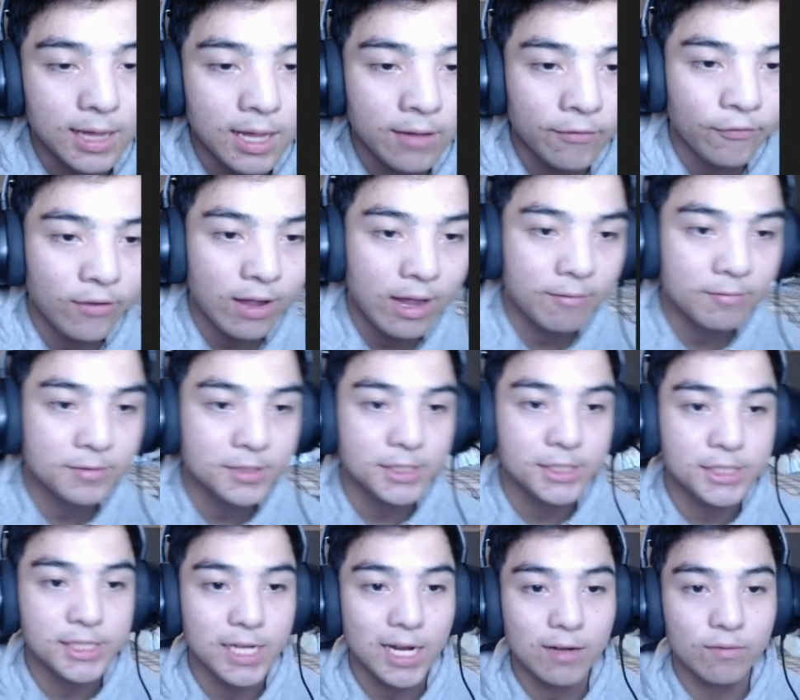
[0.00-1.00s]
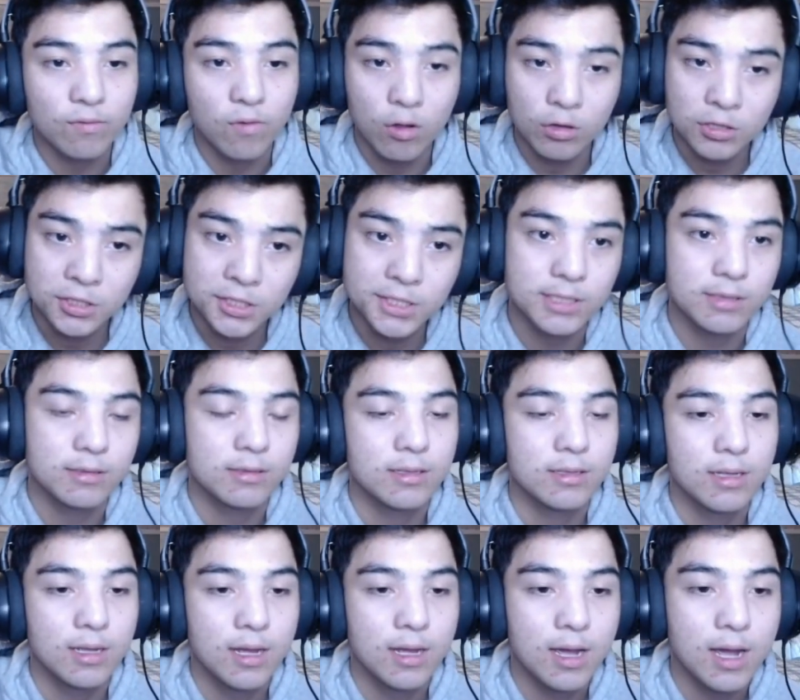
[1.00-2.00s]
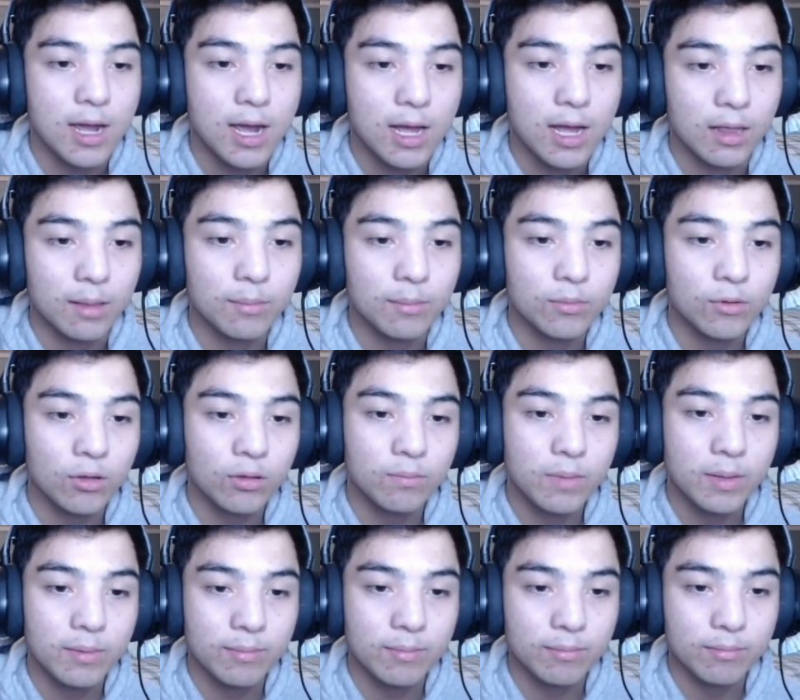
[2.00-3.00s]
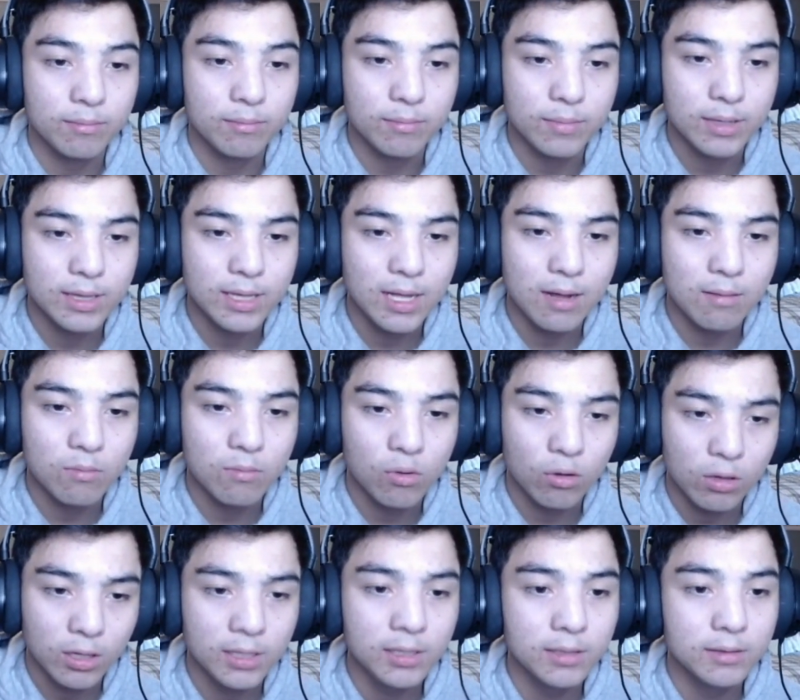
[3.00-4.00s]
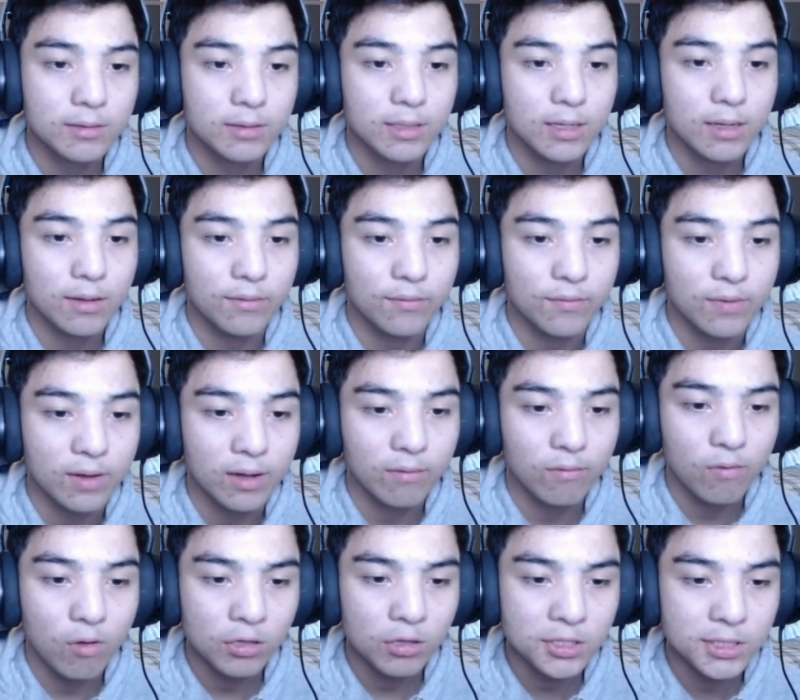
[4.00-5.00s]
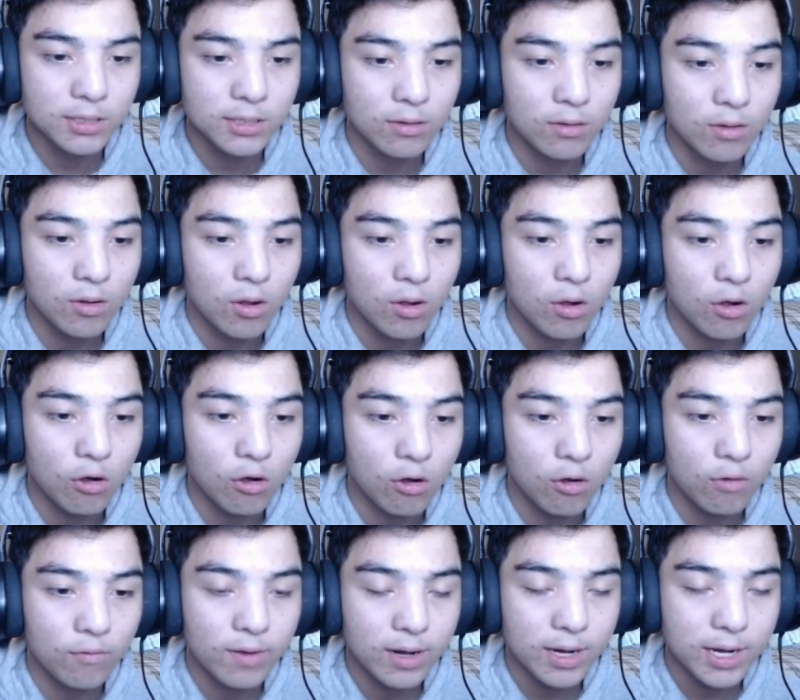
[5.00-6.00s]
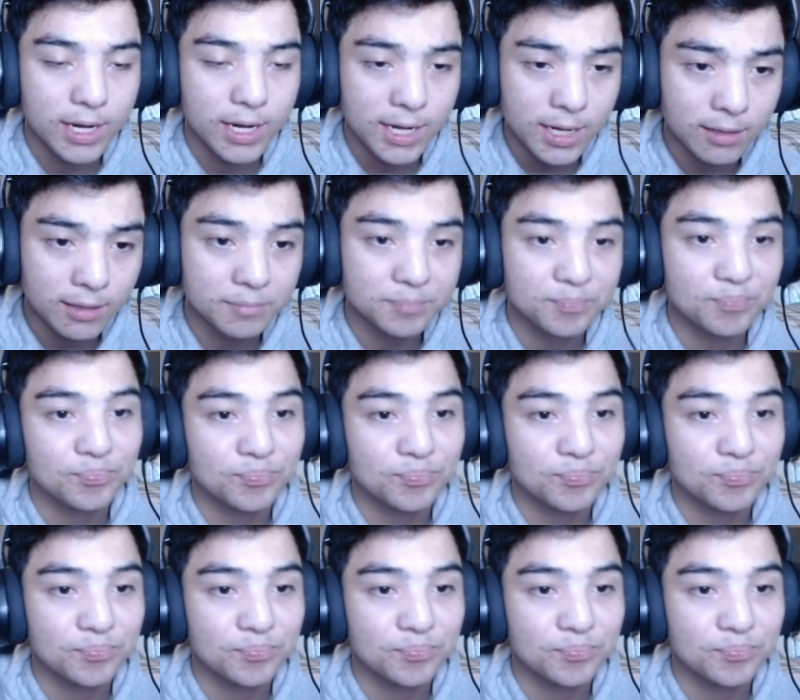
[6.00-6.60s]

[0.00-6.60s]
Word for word: the left have Jack Waltz and not me Mina Mori. We have Waltz over here.